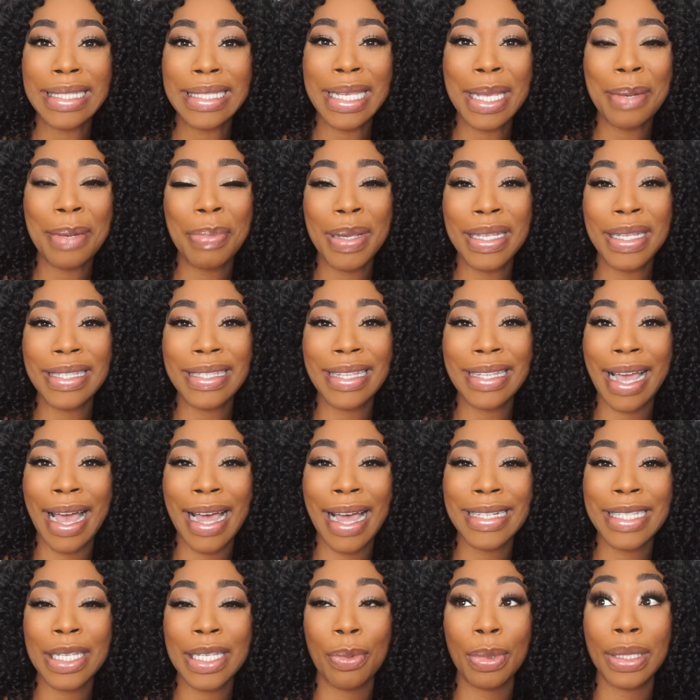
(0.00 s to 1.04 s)
ten pieces of
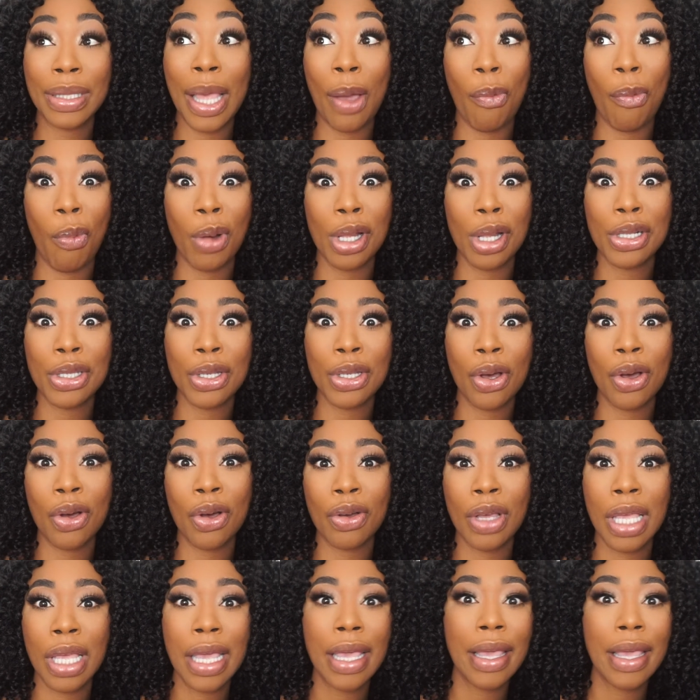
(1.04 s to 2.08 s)
content with that one
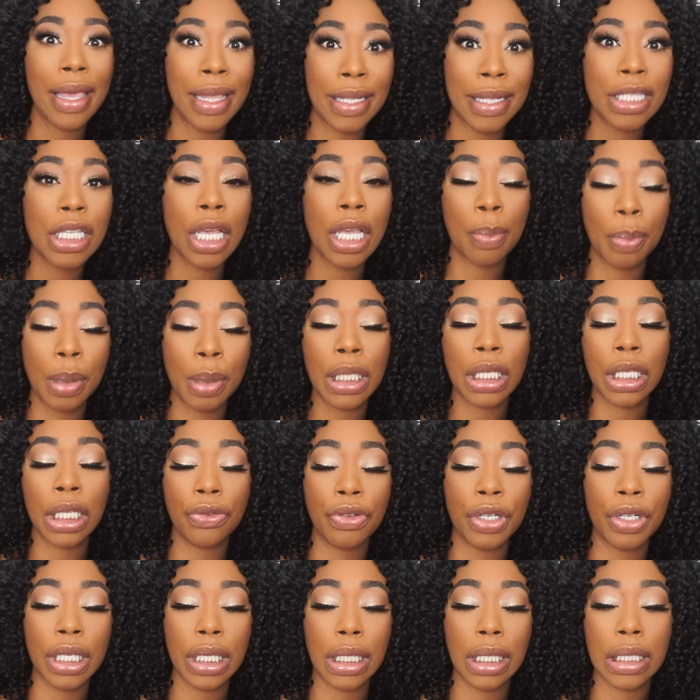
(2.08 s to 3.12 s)
song. It's completely
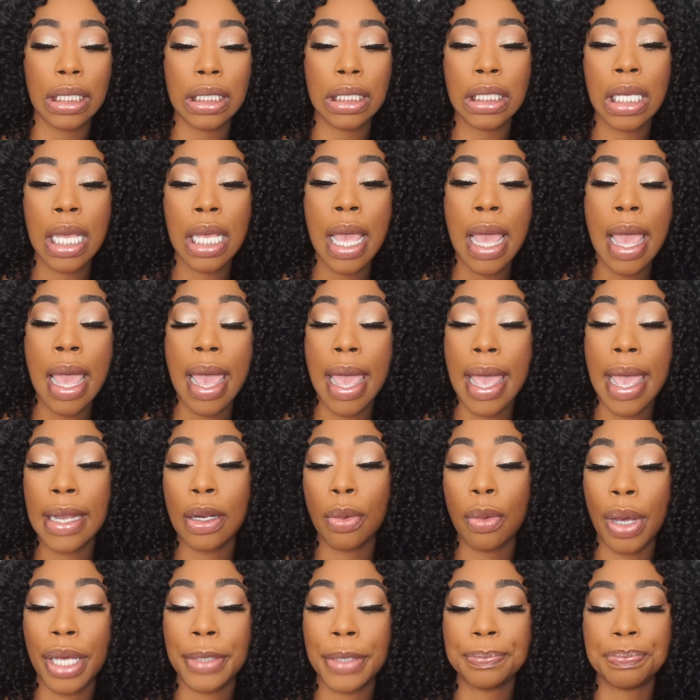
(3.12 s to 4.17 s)
ridiculous.
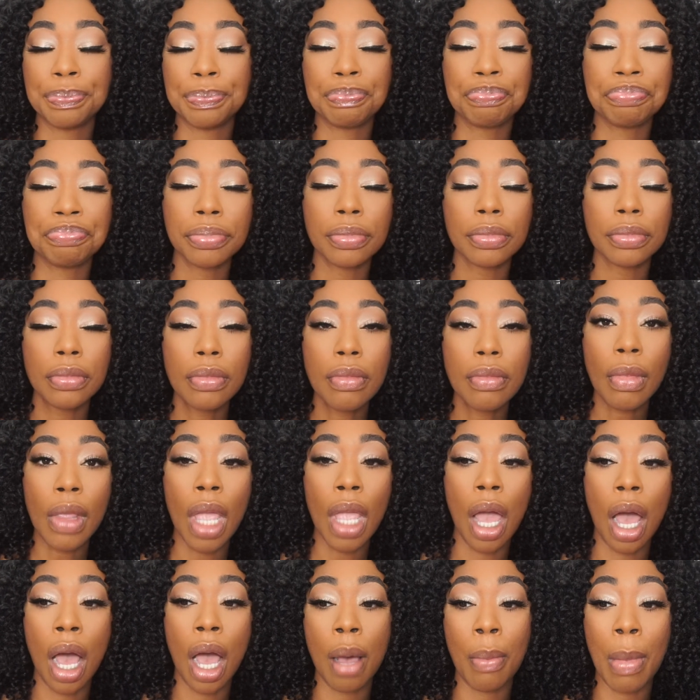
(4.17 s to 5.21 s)
Anyway,
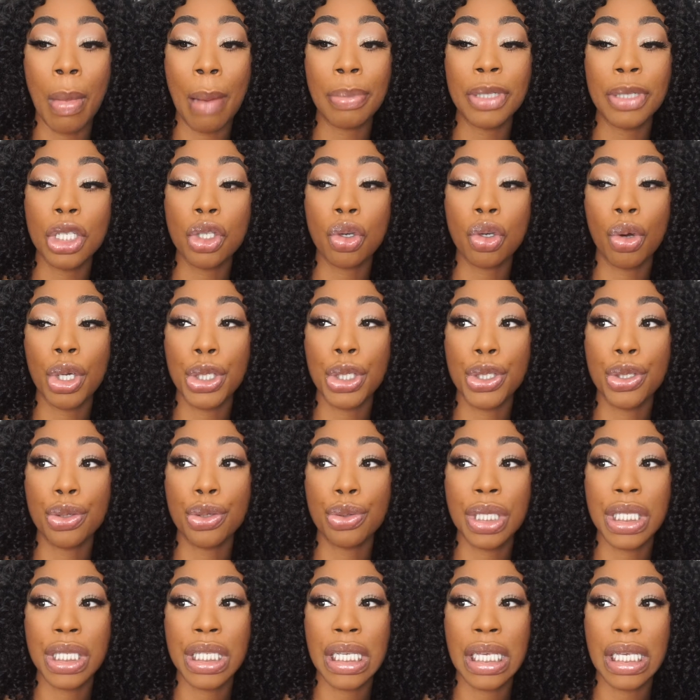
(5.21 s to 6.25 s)
um, I'm just going to
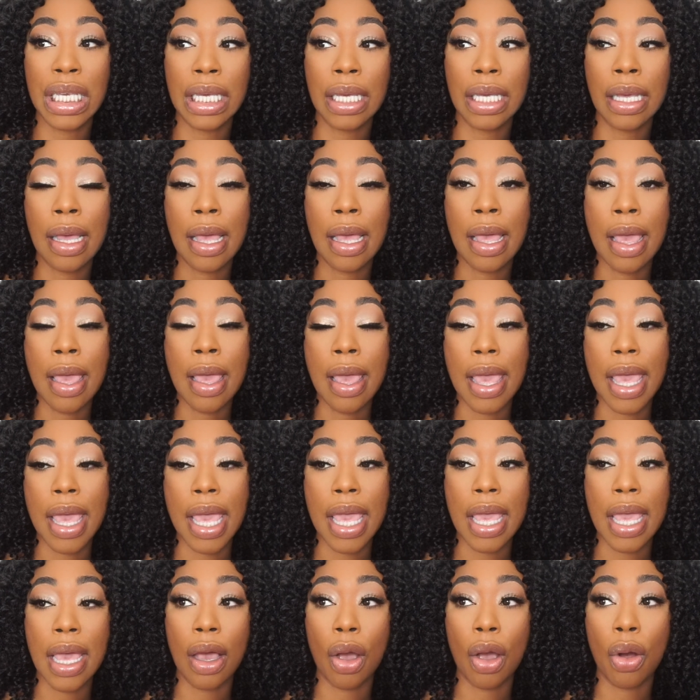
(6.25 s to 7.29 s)
see.
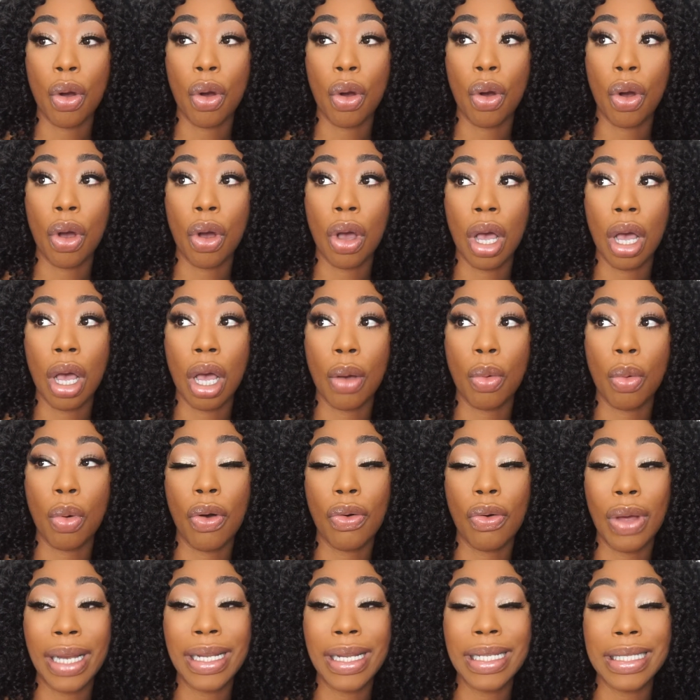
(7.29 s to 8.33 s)

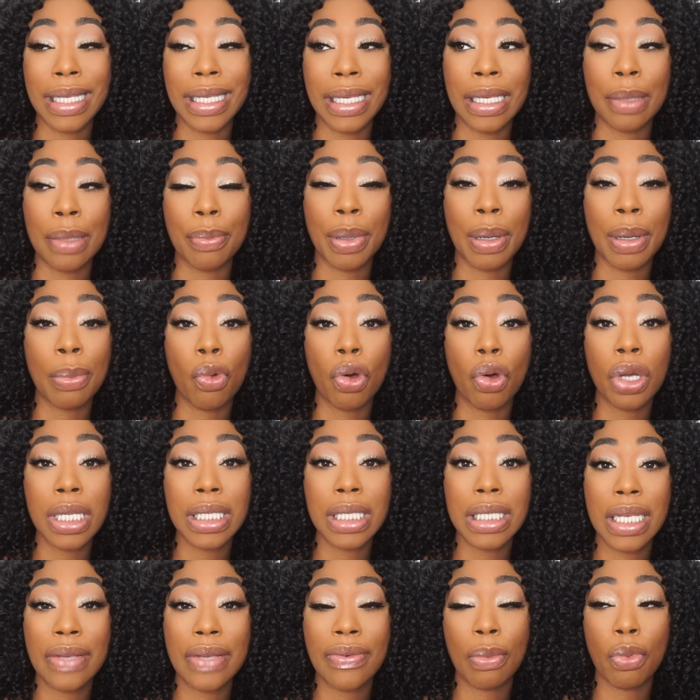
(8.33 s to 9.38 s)
Well, I need to eat, but I'm going to
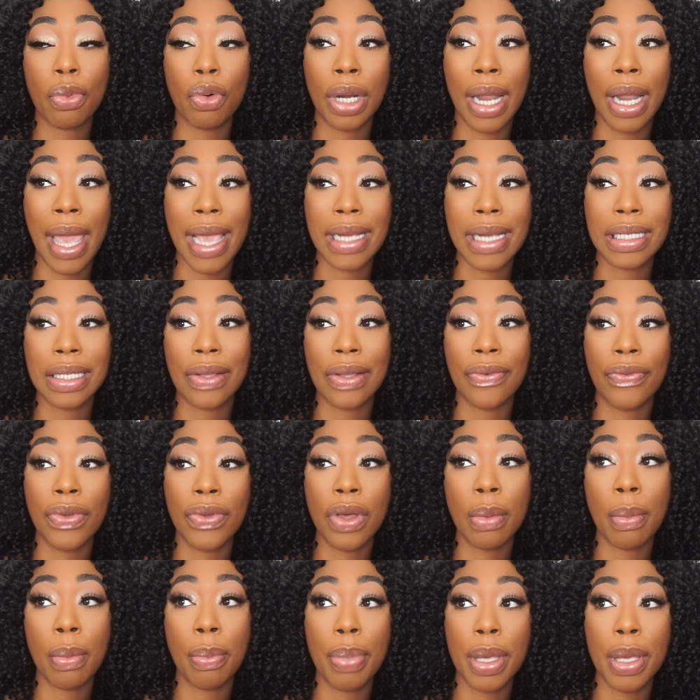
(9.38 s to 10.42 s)
see if I'm going to actually
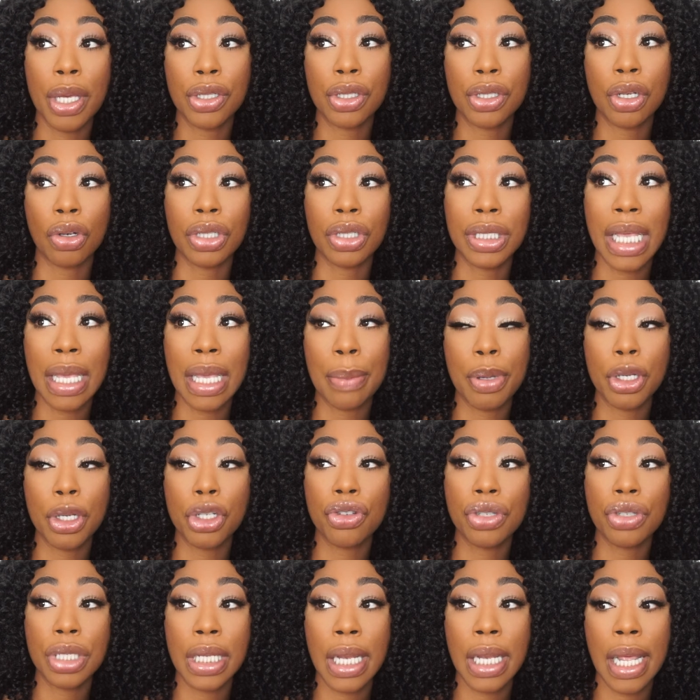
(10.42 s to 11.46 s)
film pic or take
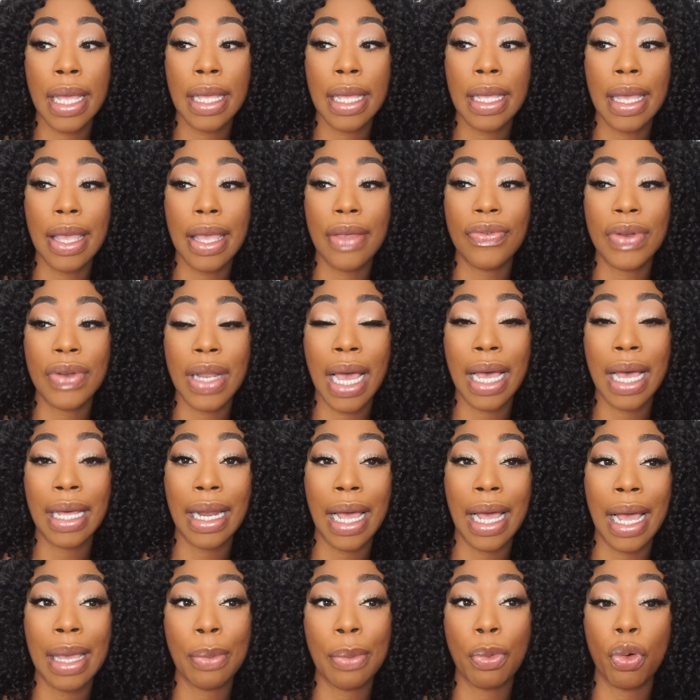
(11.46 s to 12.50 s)
pictures today. If not,
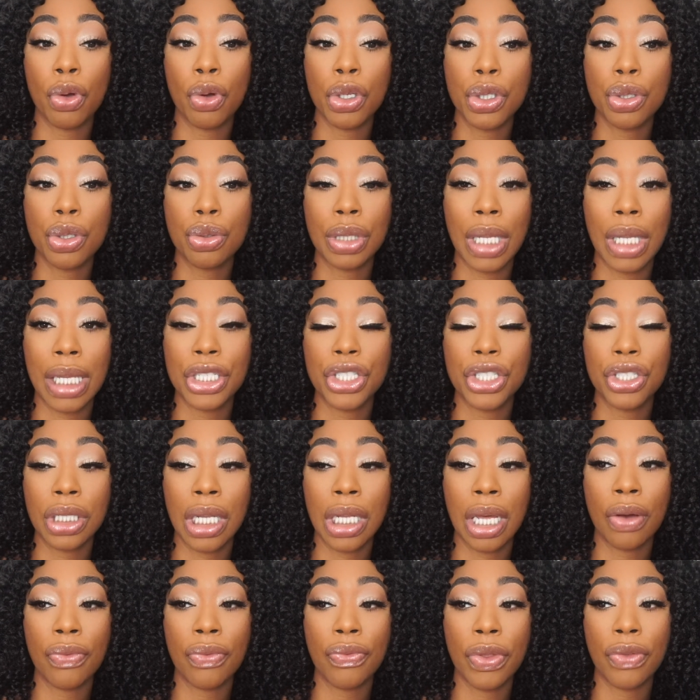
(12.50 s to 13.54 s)
I'm going to like chill
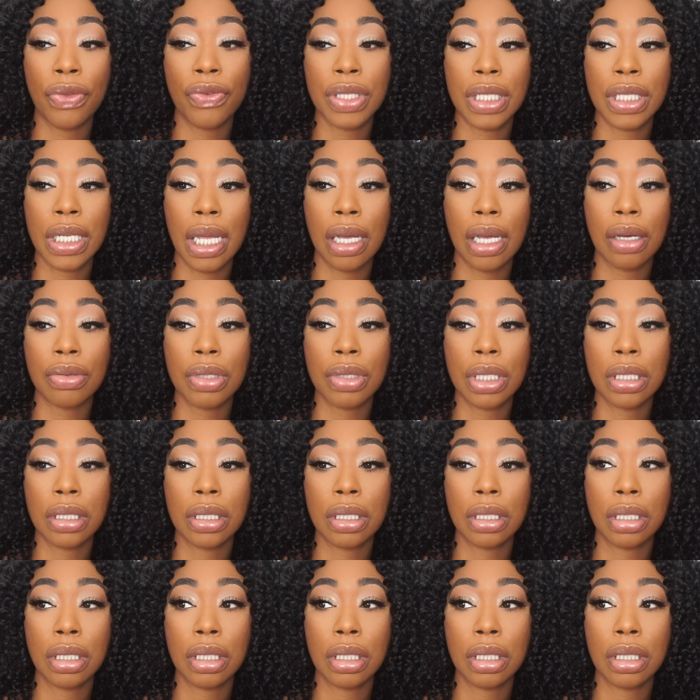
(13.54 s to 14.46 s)
out for the rest of the house.